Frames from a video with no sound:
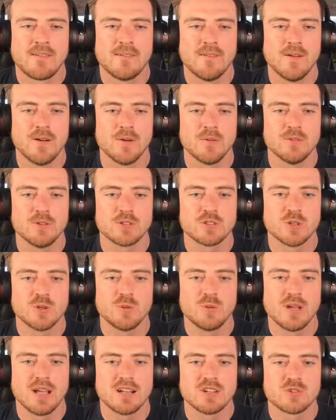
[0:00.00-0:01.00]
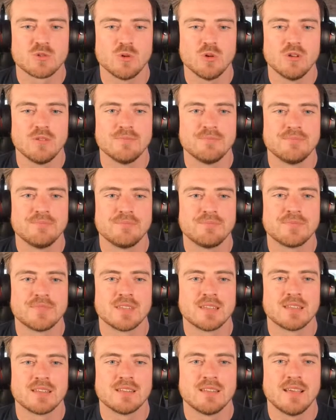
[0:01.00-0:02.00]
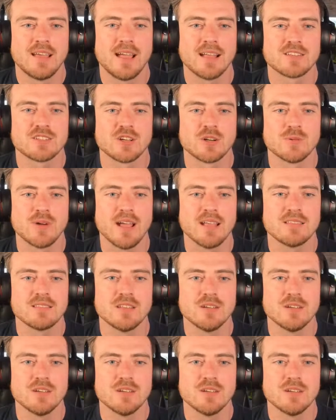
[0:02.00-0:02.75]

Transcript: Oh, looks like we got a troll. That's all right